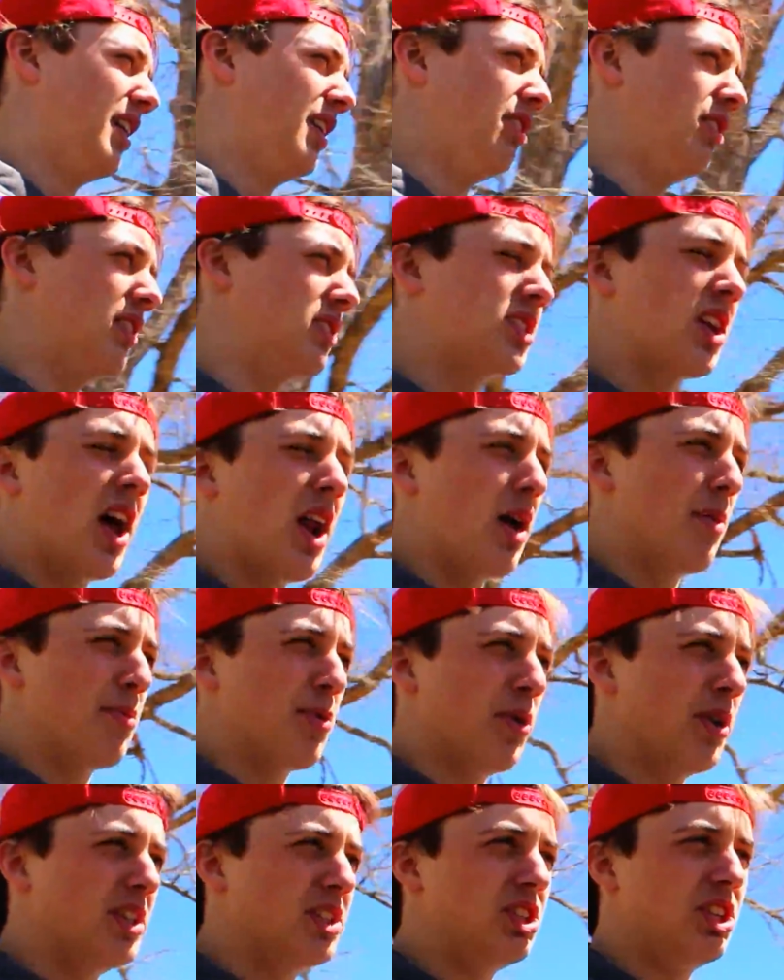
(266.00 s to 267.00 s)
you just gotta
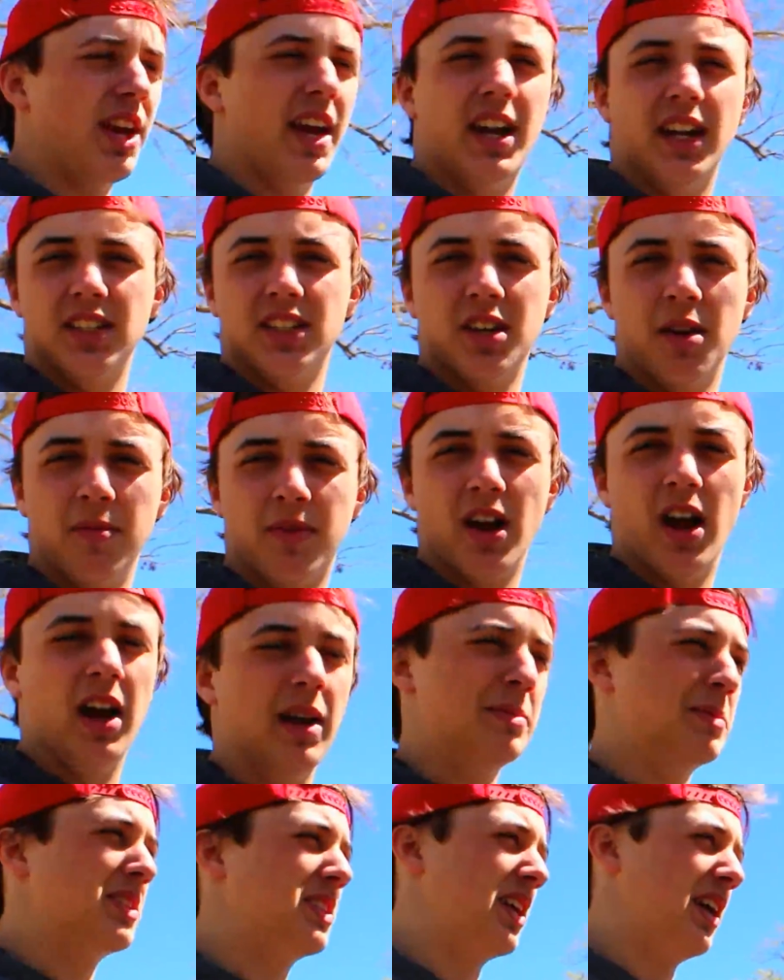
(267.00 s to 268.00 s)
appreciate it
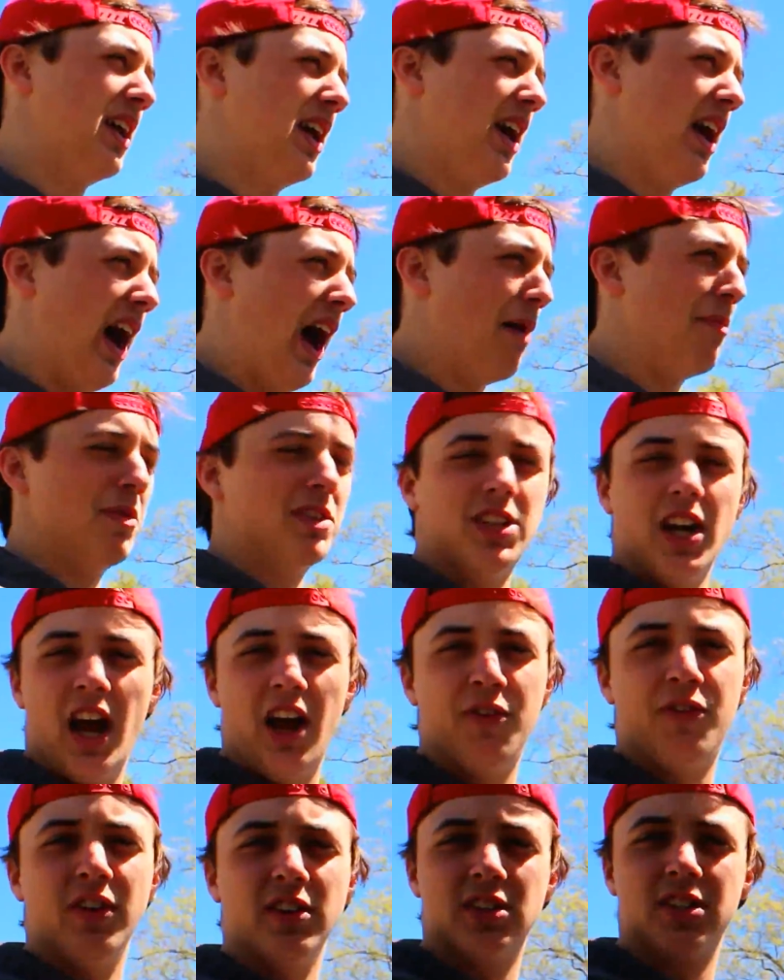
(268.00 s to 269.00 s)
sometimes. How much
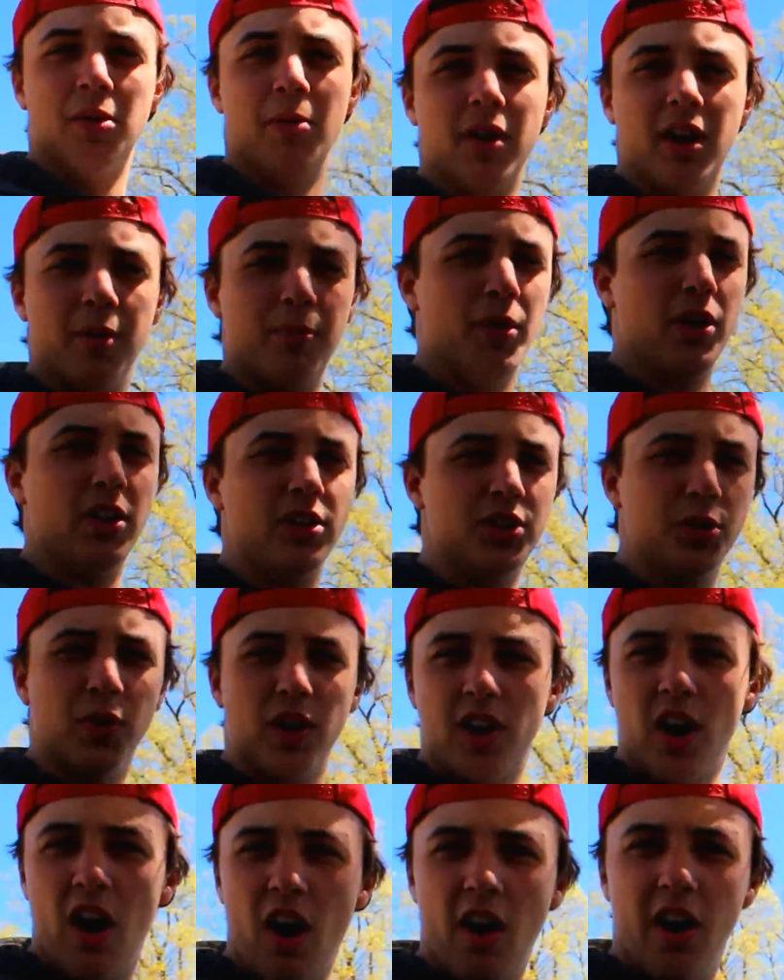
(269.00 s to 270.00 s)
effort someone can put into
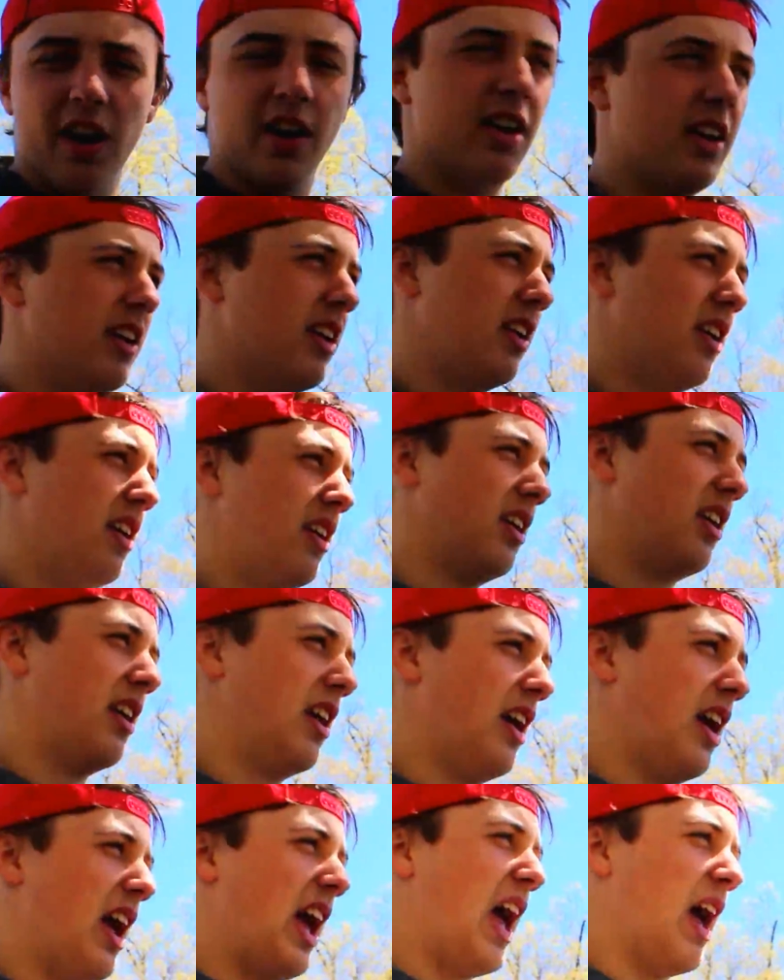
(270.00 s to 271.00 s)
a car.
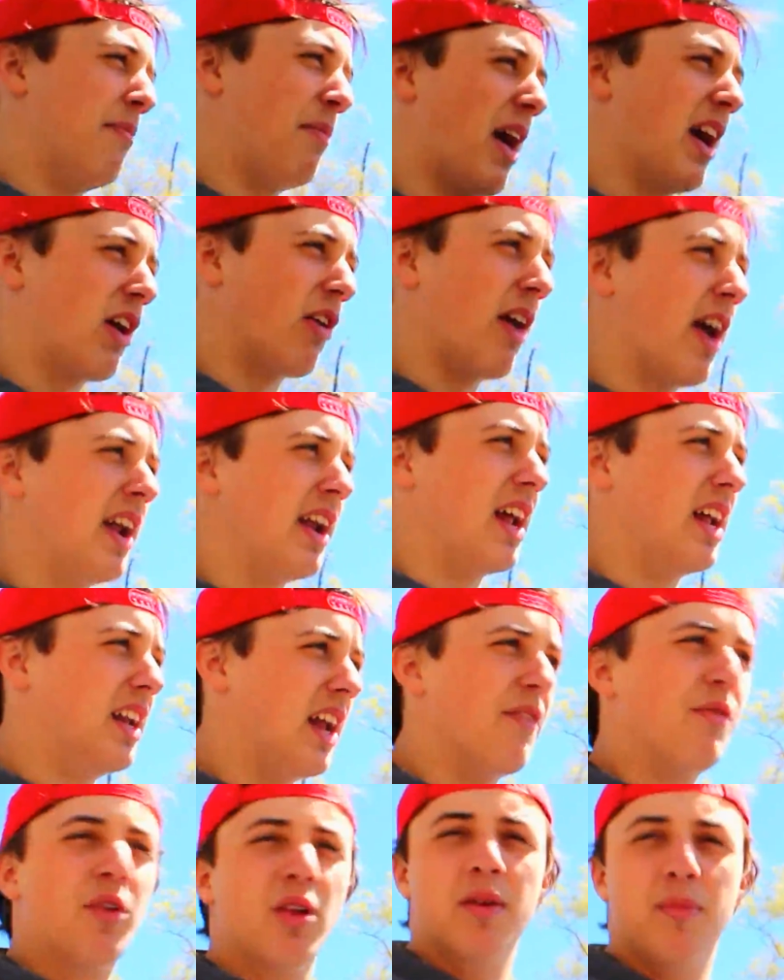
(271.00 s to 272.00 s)
And my granddad
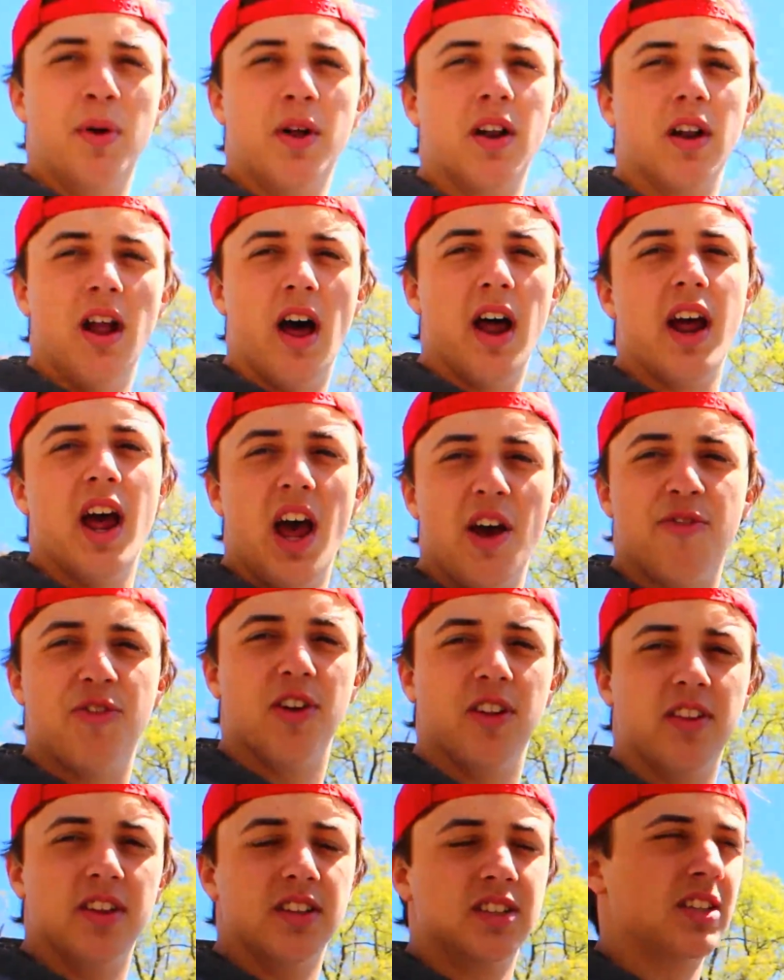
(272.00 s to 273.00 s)
definitely put a lot of effort
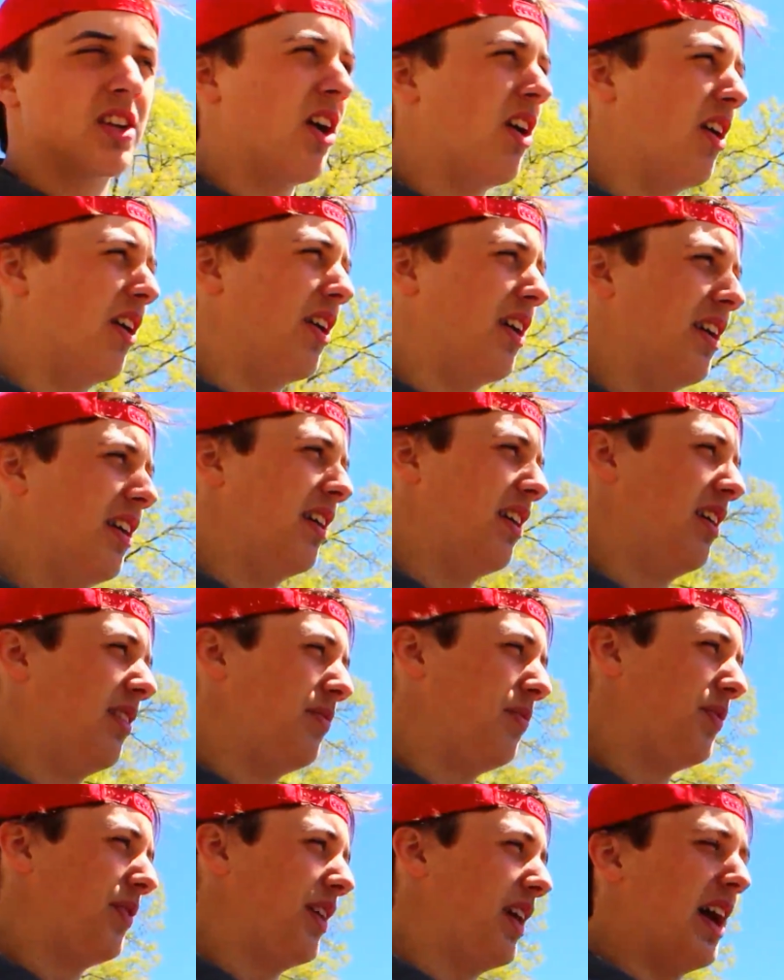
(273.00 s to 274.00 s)
into this car.
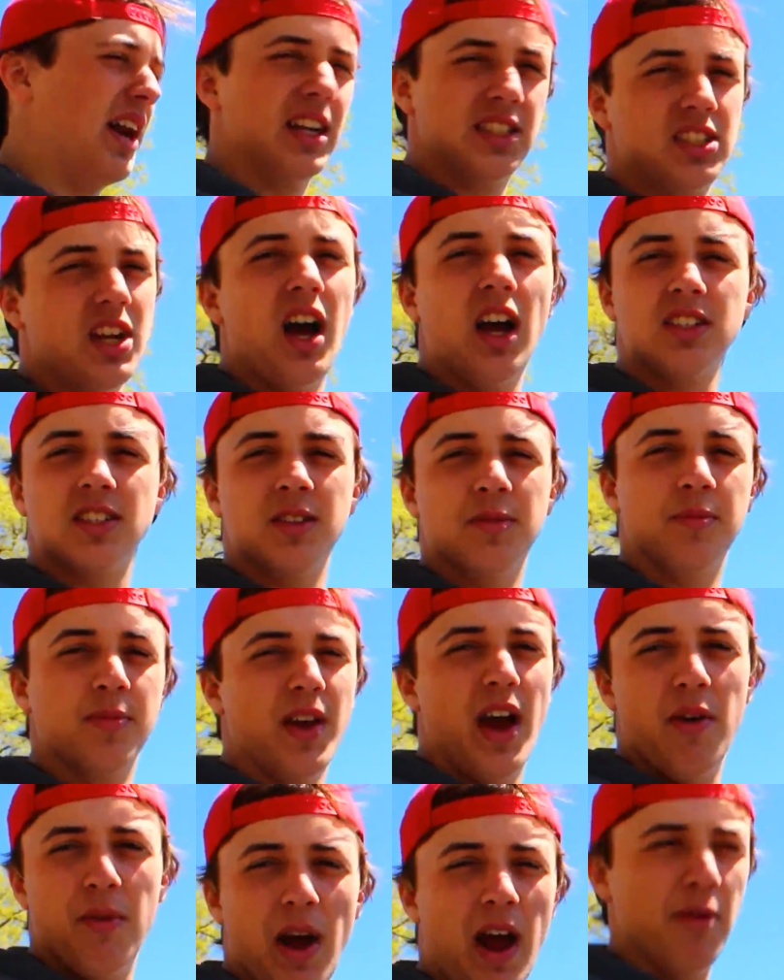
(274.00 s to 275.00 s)
And it's awesome.
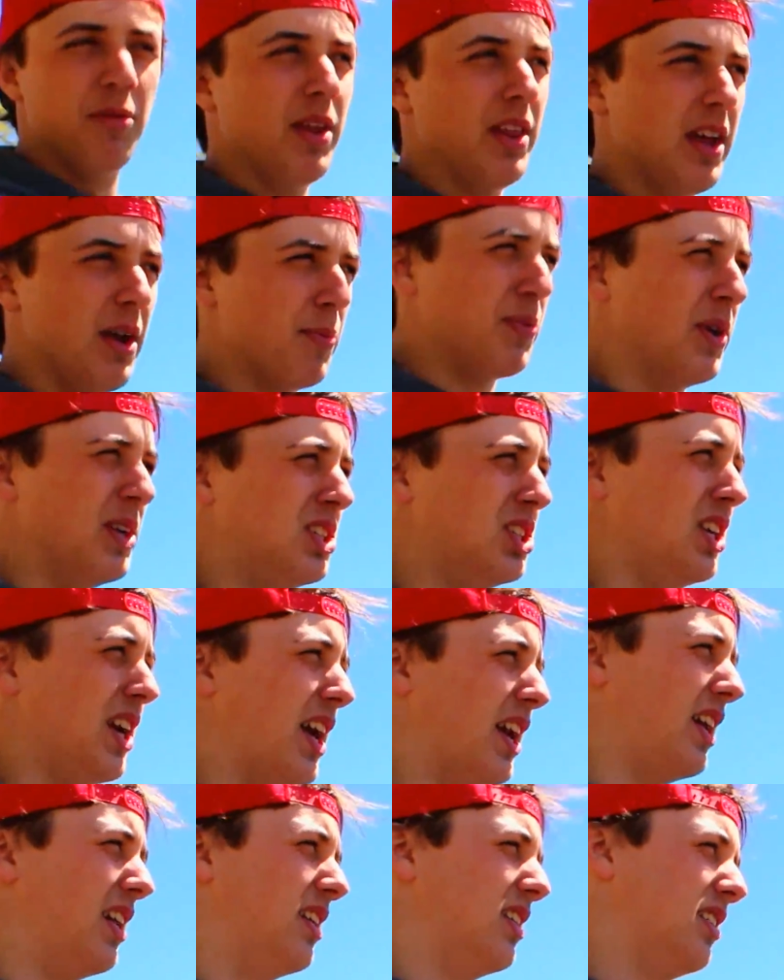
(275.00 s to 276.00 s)
I really appreciate
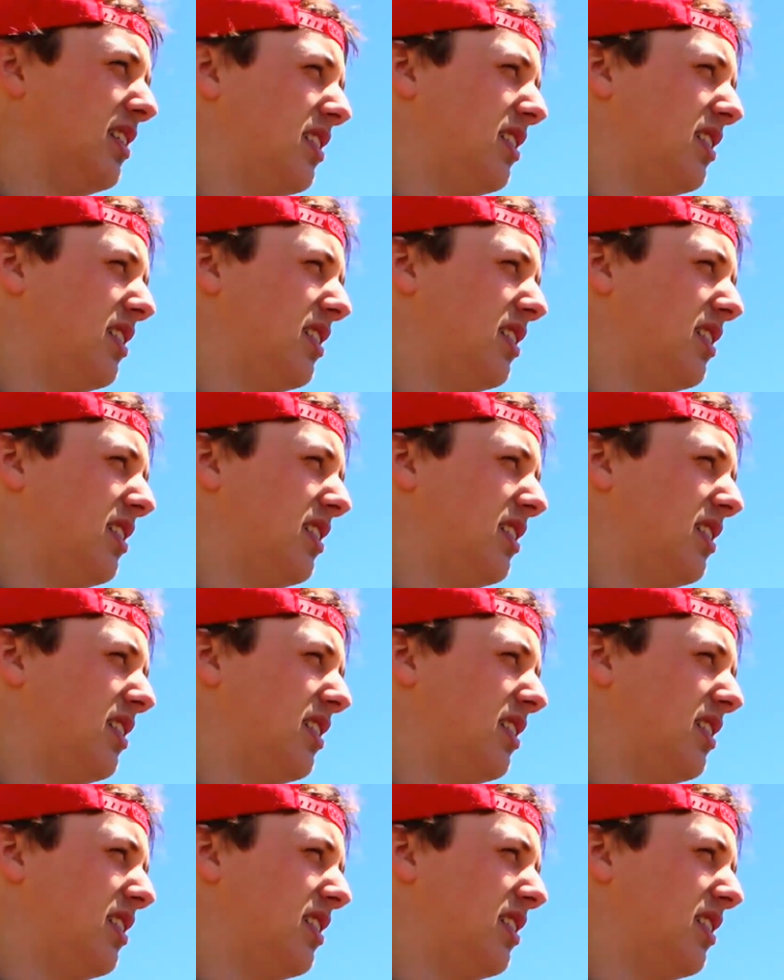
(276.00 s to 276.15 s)
it.